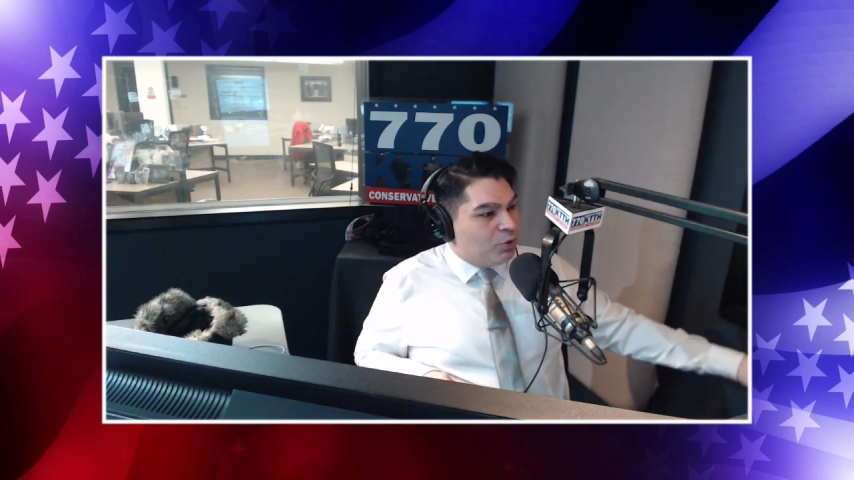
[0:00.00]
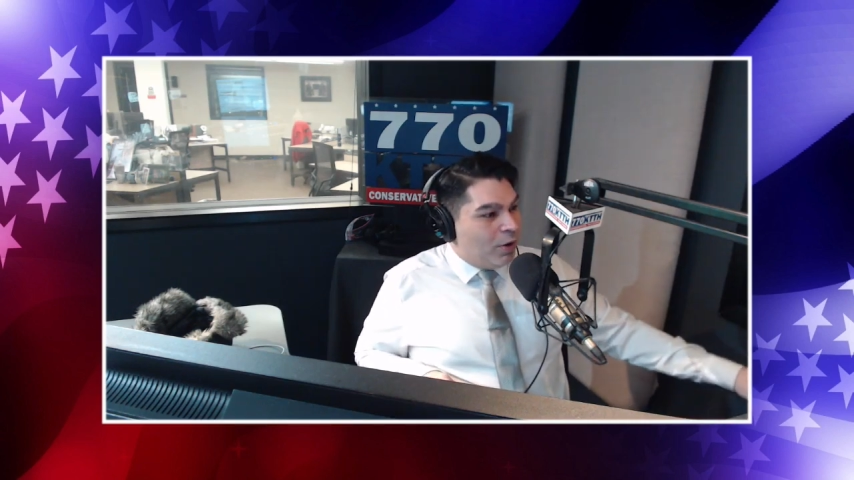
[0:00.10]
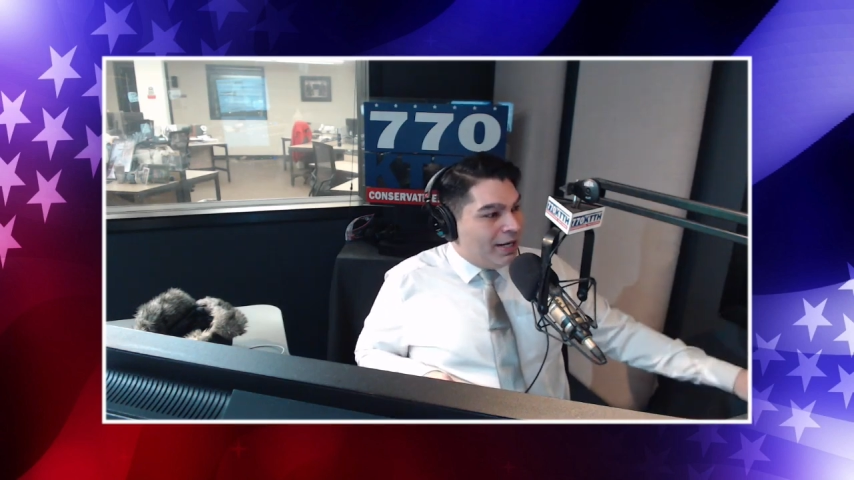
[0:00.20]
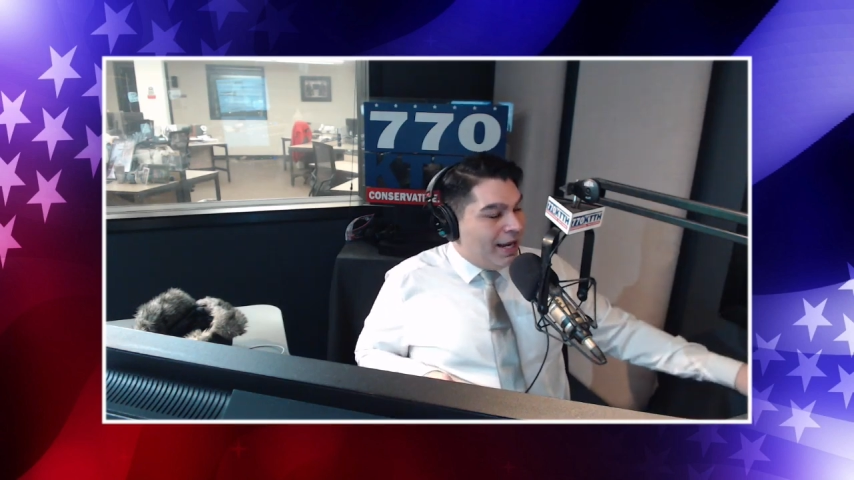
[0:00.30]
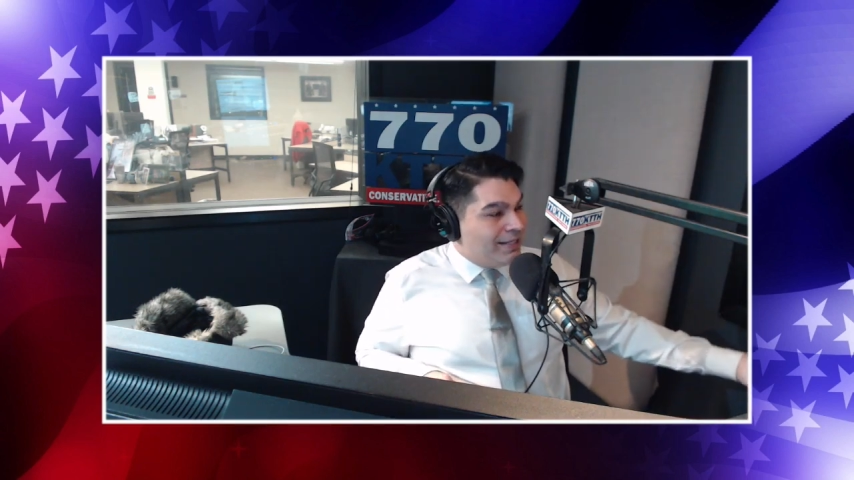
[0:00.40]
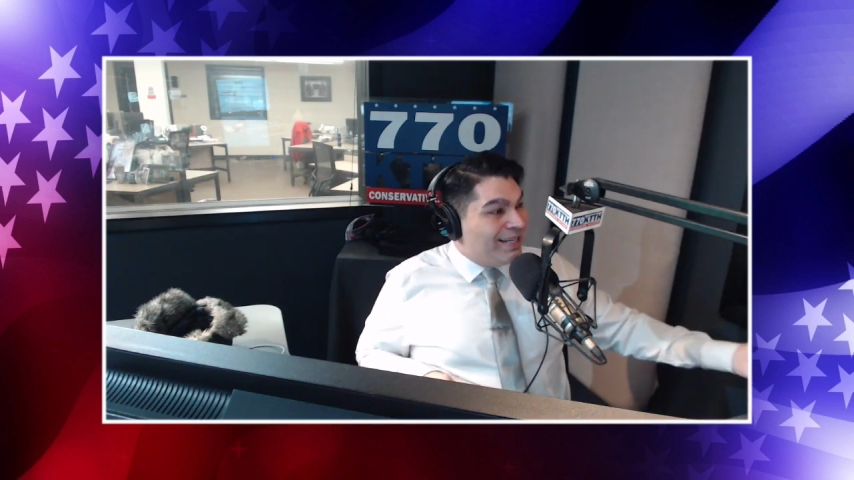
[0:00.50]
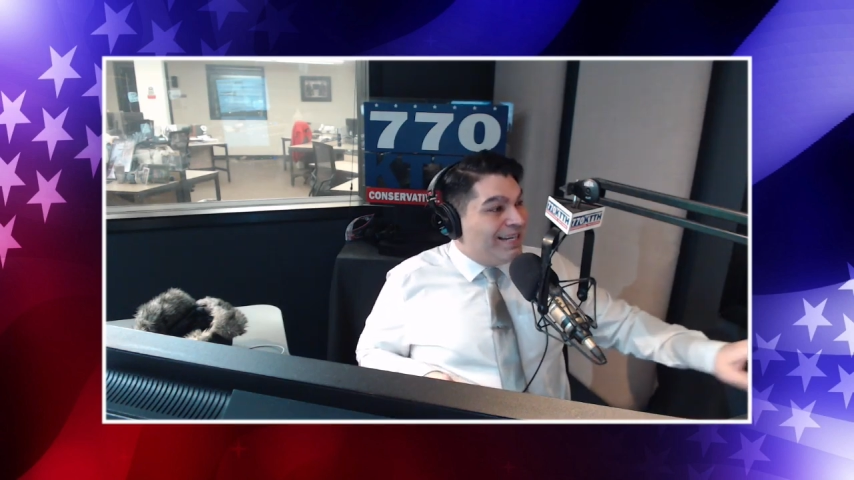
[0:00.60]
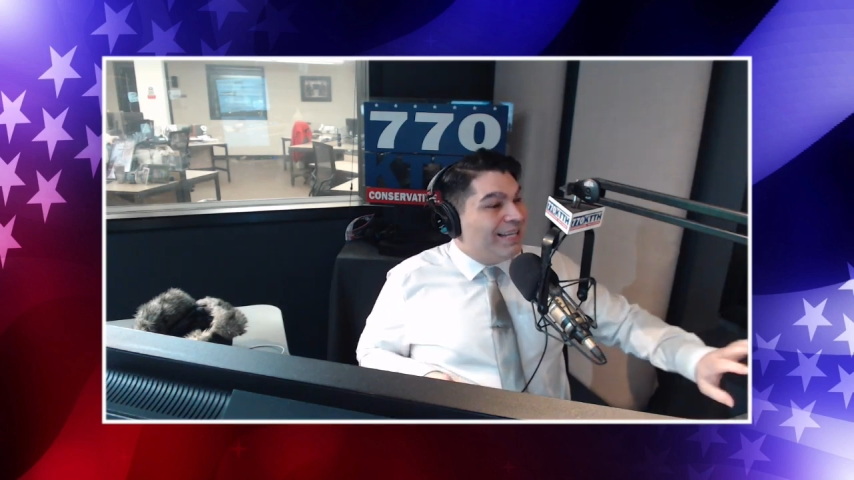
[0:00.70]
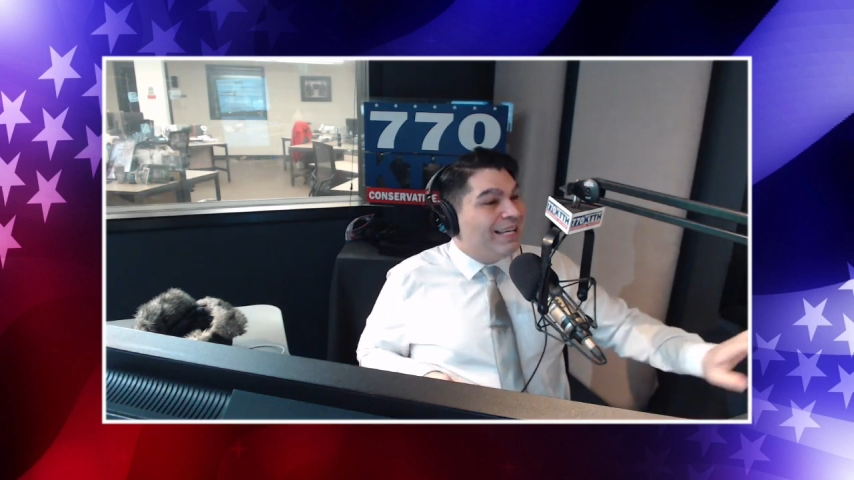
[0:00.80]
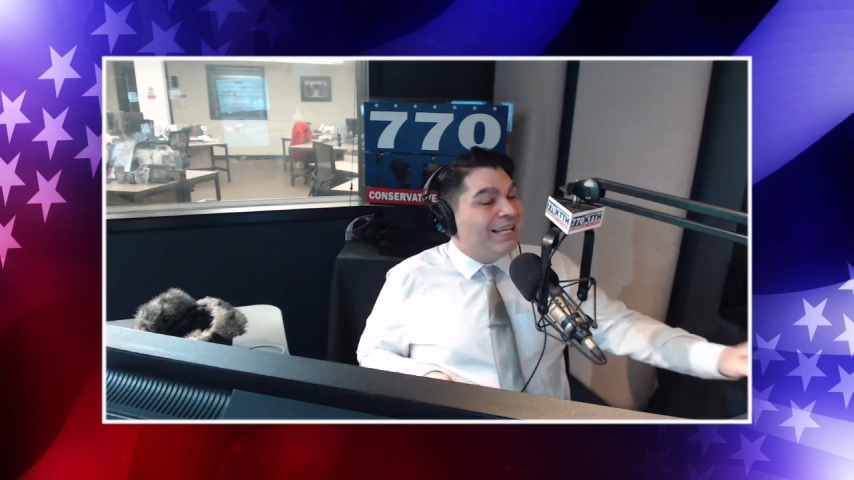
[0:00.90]
in
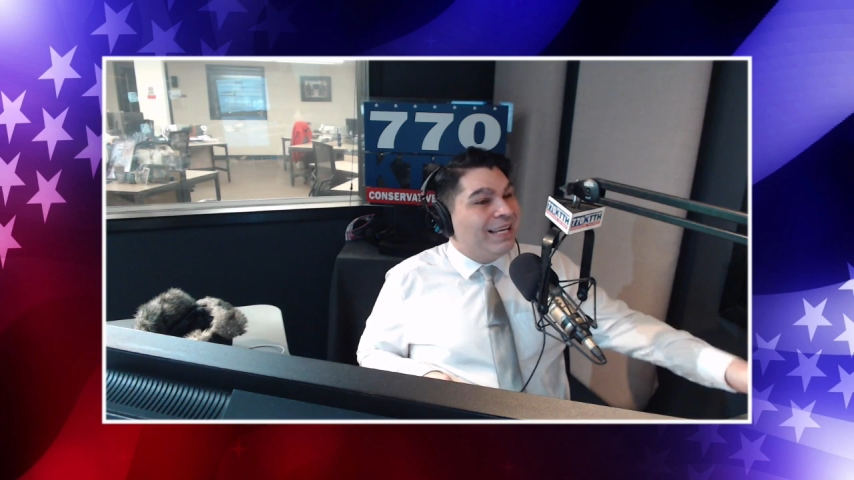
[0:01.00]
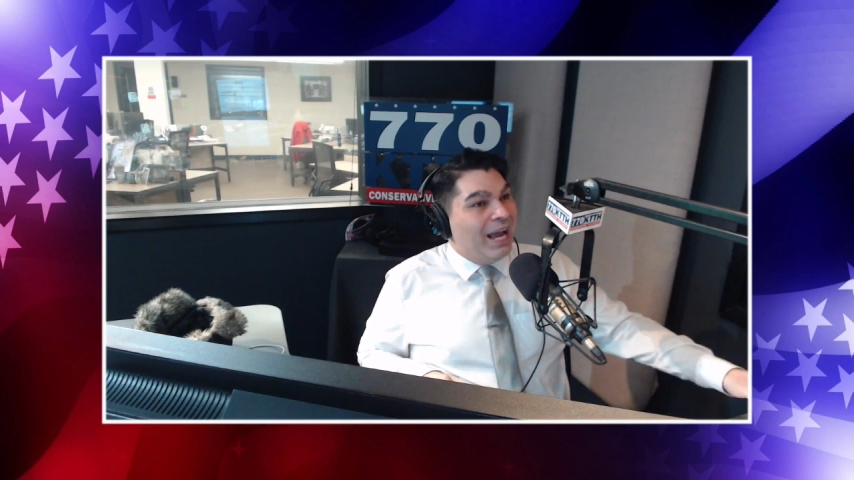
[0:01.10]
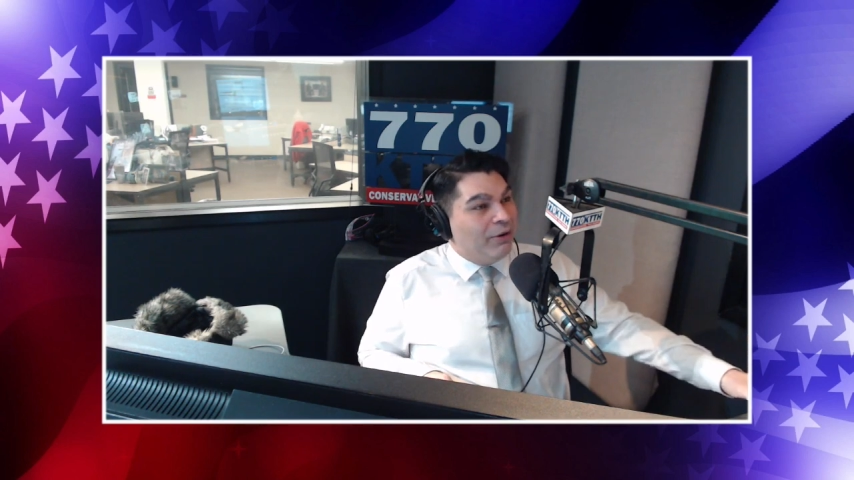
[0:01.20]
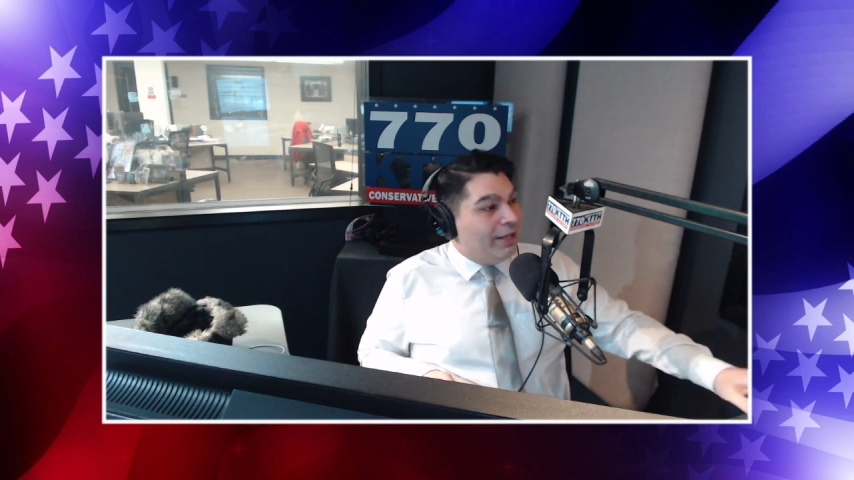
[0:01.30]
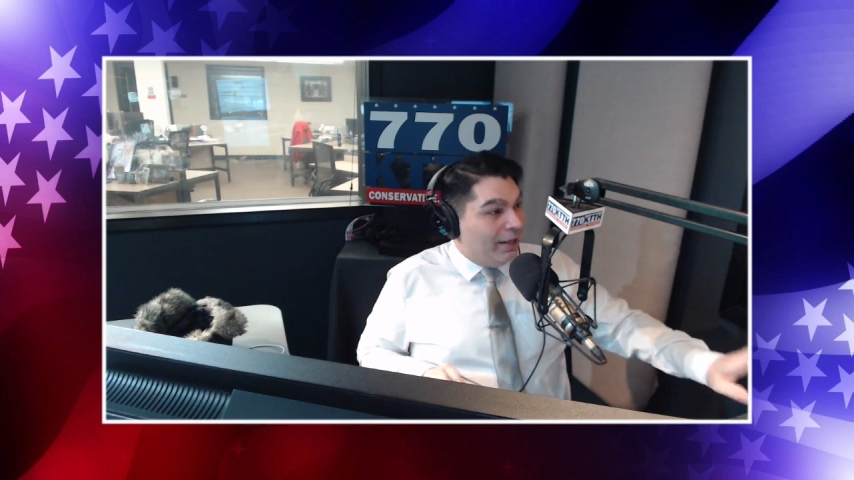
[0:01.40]
2018 in King County,